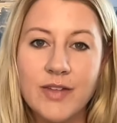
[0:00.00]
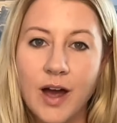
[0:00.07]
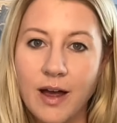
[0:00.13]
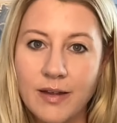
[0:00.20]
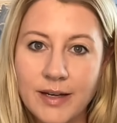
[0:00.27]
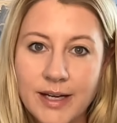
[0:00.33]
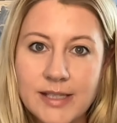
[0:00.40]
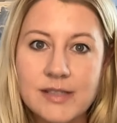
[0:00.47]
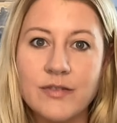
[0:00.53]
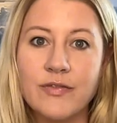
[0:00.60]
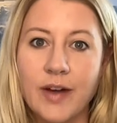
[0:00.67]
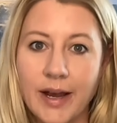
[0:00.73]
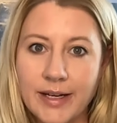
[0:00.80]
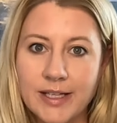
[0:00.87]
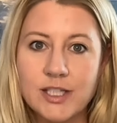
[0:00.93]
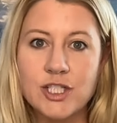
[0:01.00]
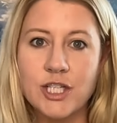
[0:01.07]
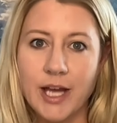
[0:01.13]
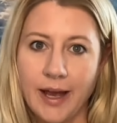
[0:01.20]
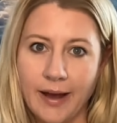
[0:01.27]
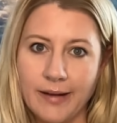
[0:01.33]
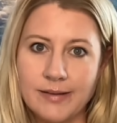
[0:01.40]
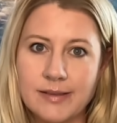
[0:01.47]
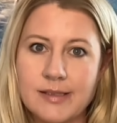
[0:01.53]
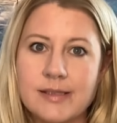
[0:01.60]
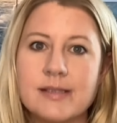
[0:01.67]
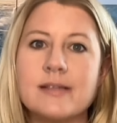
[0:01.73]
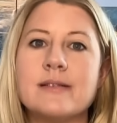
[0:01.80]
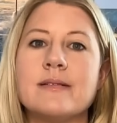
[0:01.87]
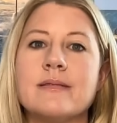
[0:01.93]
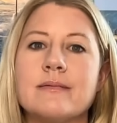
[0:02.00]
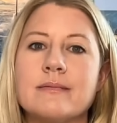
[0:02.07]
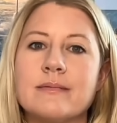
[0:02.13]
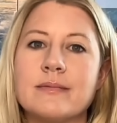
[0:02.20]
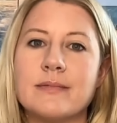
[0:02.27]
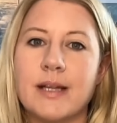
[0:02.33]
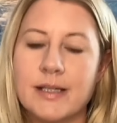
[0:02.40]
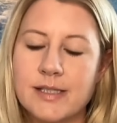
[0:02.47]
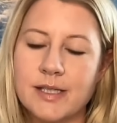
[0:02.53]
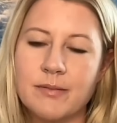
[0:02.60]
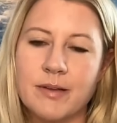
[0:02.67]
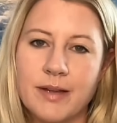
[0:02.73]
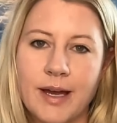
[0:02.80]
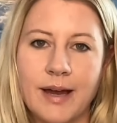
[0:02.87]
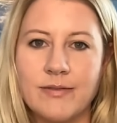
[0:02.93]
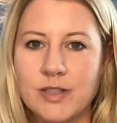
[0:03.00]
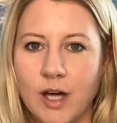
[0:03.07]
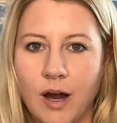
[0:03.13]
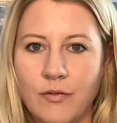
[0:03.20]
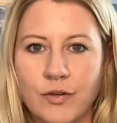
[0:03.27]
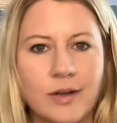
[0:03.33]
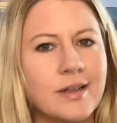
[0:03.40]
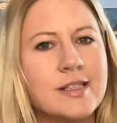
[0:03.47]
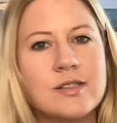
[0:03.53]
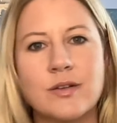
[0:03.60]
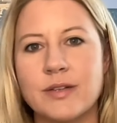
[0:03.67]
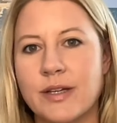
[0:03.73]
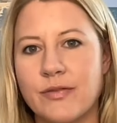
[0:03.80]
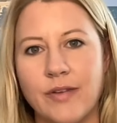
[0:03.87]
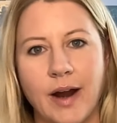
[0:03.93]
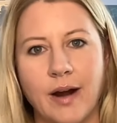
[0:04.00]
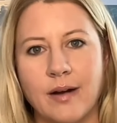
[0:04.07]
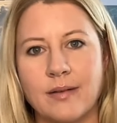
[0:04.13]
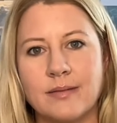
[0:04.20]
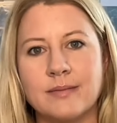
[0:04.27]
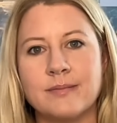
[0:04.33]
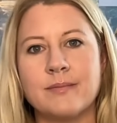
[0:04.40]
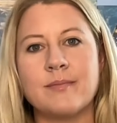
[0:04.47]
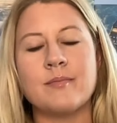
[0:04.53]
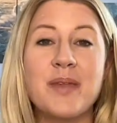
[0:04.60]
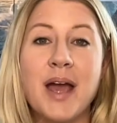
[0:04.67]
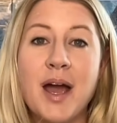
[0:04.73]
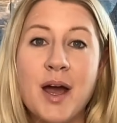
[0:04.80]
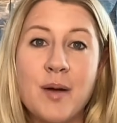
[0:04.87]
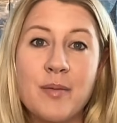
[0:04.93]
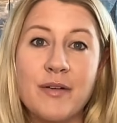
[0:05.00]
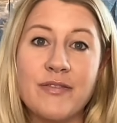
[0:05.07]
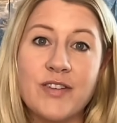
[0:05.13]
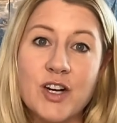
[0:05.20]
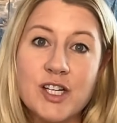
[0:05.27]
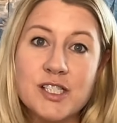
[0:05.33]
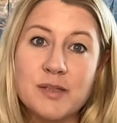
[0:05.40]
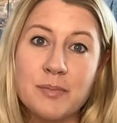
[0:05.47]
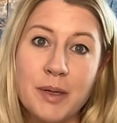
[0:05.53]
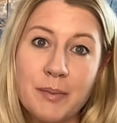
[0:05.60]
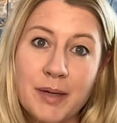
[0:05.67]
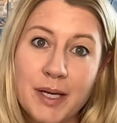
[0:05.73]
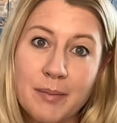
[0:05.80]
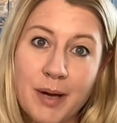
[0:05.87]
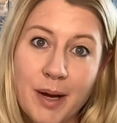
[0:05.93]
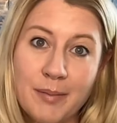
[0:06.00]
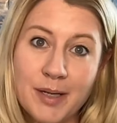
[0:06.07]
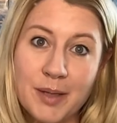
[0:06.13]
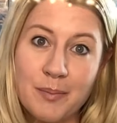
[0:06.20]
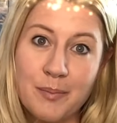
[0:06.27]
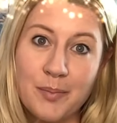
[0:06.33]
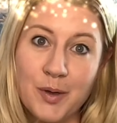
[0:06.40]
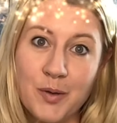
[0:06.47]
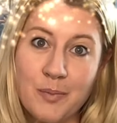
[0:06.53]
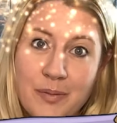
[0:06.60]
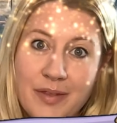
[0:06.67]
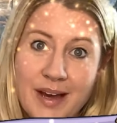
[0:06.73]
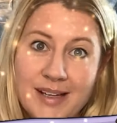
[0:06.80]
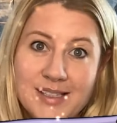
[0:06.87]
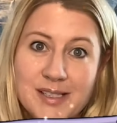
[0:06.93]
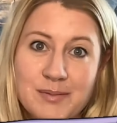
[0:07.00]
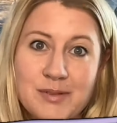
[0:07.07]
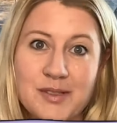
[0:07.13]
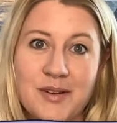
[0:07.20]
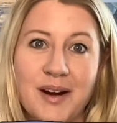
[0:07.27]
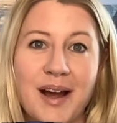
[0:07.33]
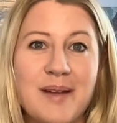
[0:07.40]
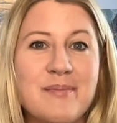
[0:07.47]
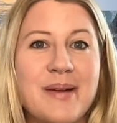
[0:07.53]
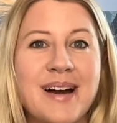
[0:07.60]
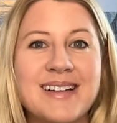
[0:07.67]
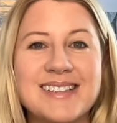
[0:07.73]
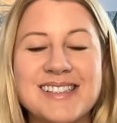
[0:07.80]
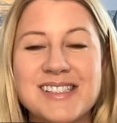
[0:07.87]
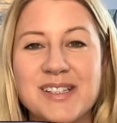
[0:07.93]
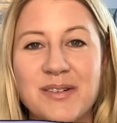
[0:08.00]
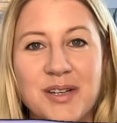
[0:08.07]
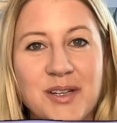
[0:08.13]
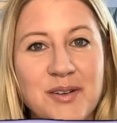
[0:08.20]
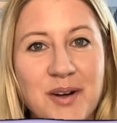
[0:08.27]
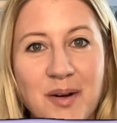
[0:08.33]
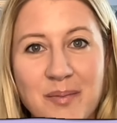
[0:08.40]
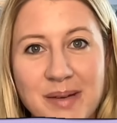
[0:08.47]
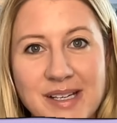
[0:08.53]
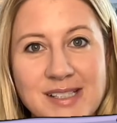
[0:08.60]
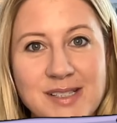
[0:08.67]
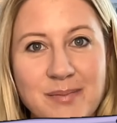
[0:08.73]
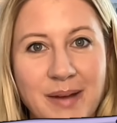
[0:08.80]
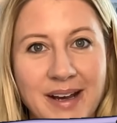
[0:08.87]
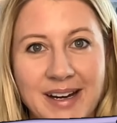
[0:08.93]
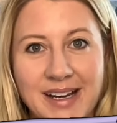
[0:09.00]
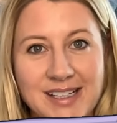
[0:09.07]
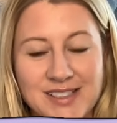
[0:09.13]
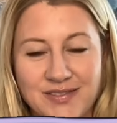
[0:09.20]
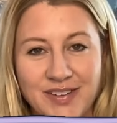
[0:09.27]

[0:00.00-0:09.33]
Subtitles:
the holidays a fighting chance and see what they have to offer. It's only fair. But first, bibbidi-bobbidi-boop that subscribe button so you don't miss my next